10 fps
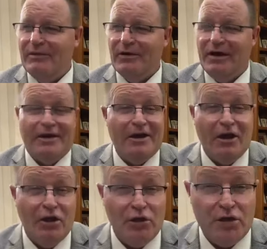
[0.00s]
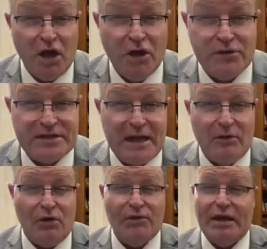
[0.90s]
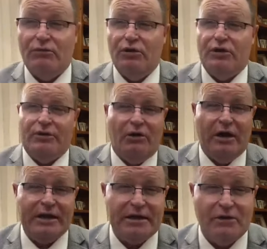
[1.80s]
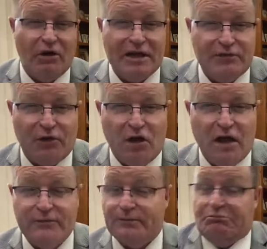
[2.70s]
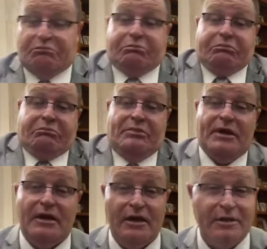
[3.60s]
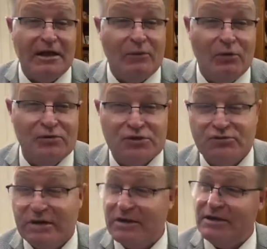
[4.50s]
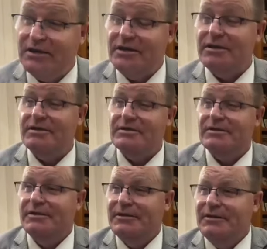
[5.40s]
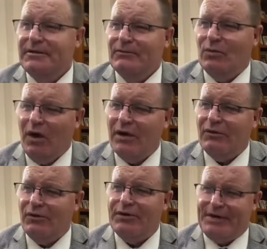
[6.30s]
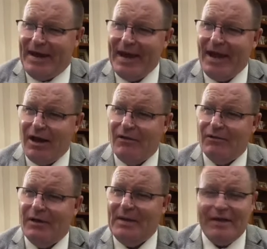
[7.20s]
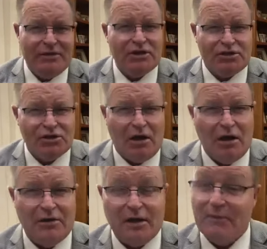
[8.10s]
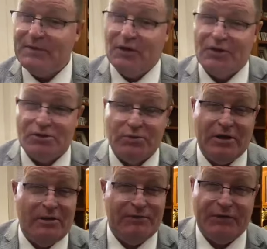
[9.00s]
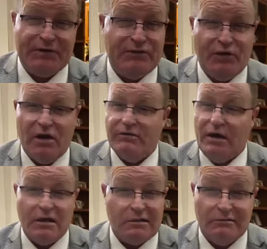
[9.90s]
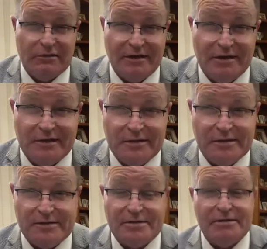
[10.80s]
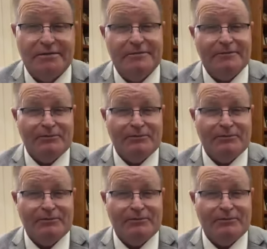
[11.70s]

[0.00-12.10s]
when I'm, I don't know, who knows how old they were 90, 95, I don't know, they were well stricken in years. What, Lord, now I'm having a child? I'll be honest with you, I'm 55. I don't want any kids.